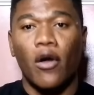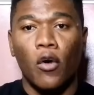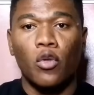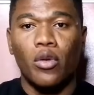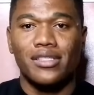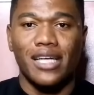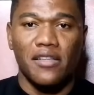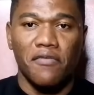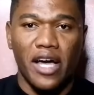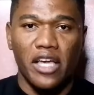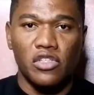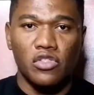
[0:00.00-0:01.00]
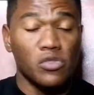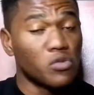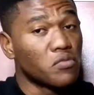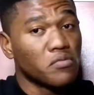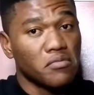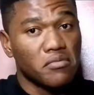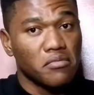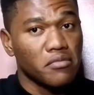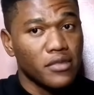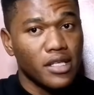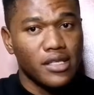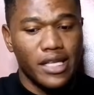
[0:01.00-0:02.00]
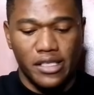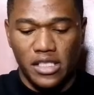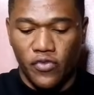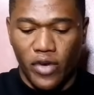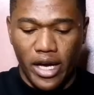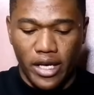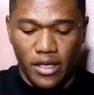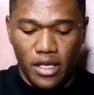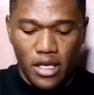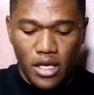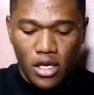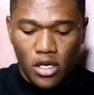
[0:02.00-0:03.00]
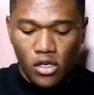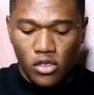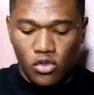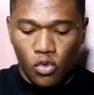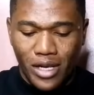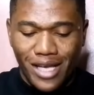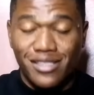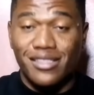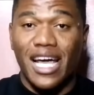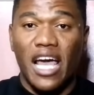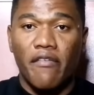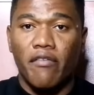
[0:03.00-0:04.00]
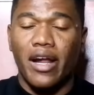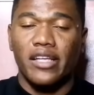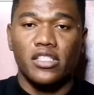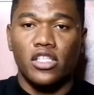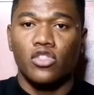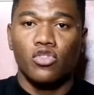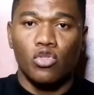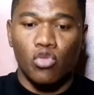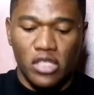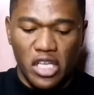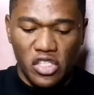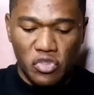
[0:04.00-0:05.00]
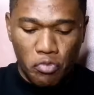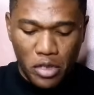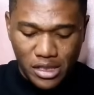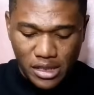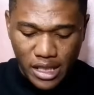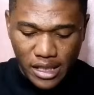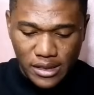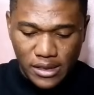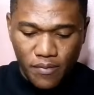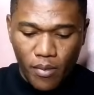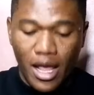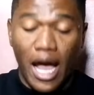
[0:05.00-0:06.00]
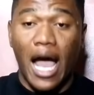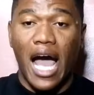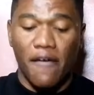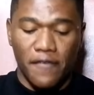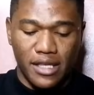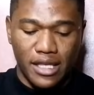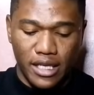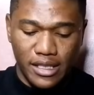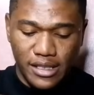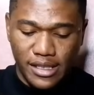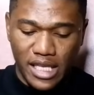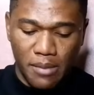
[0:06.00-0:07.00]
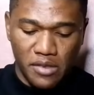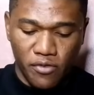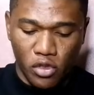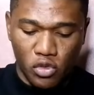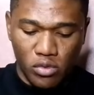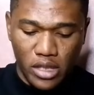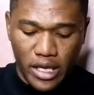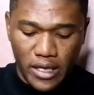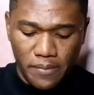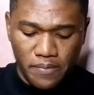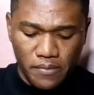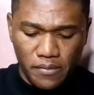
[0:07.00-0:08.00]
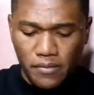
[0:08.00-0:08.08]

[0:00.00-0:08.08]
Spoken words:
I always advise you, then it's fine. So let's dive right into today's business. I have 3 sleeps for today.